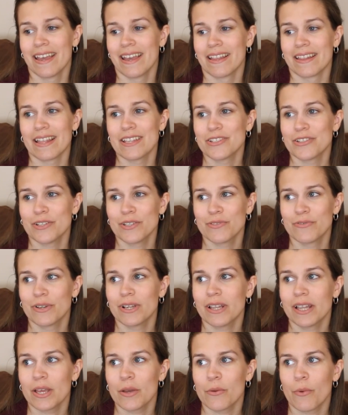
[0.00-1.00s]
that's just
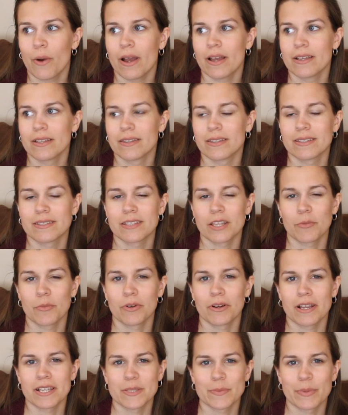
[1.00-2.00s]
really what the summer
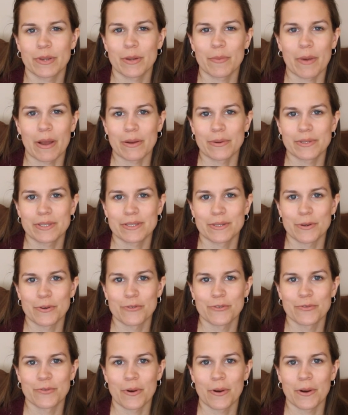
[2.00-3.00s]
has been about so
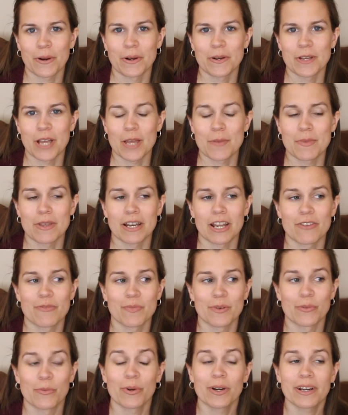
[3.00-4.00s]
far. I mean, I've
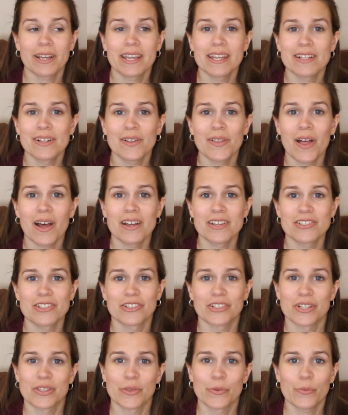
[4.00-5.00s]
been working a lot
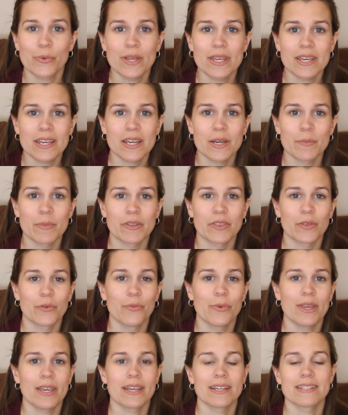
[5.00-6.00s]
during the week, but the
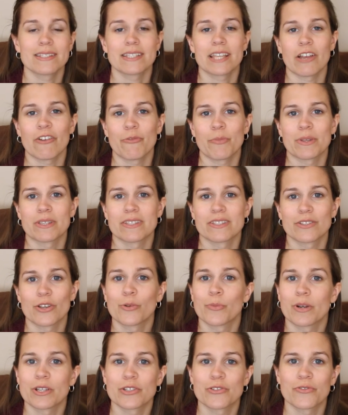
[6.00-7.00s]
weekends have been so
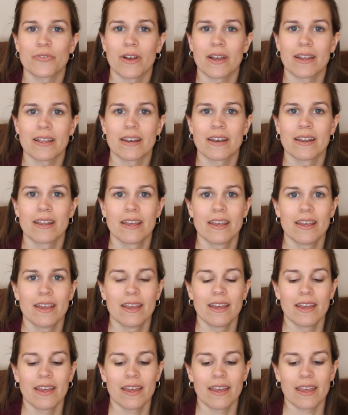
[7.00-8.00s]
much fun.
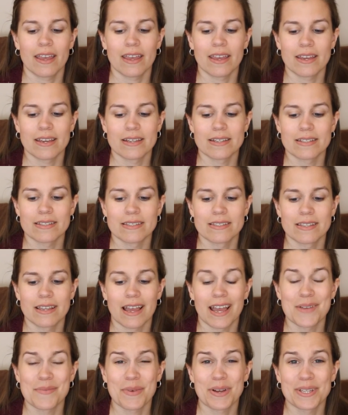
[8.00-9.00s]
And
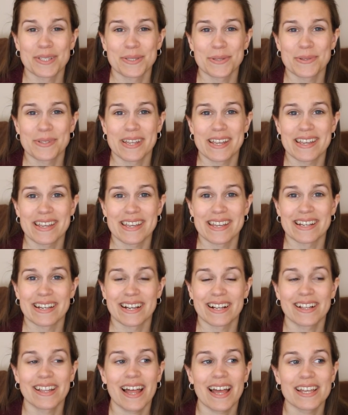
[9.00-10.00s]
I'm also taking a
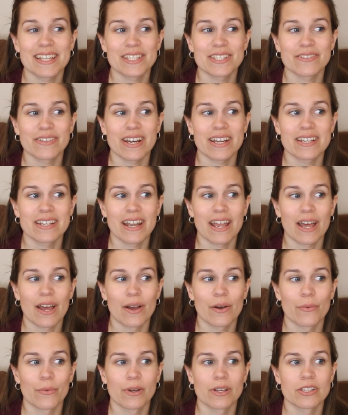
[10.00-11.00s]
class right
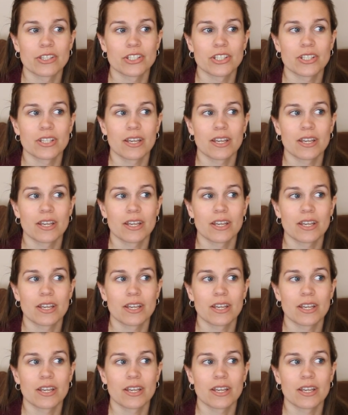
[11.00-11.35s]
now, which